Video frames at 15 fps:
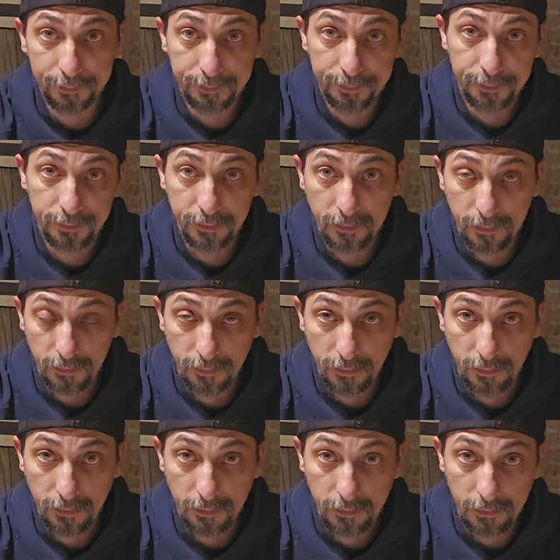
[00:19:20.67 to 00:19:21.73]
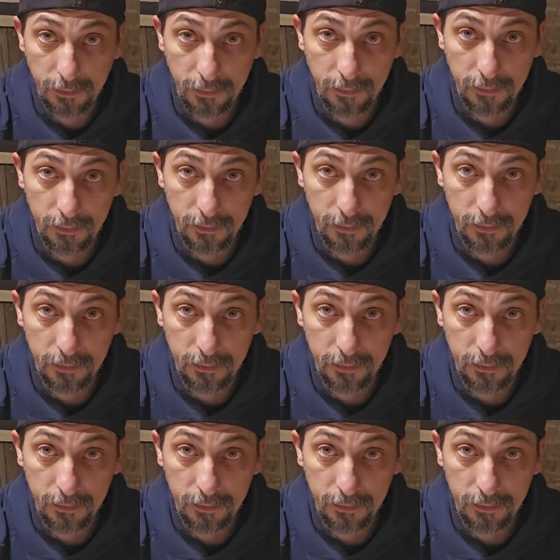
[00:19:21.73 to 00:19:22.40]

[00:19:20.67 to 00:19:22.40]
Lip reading: Nothing is said.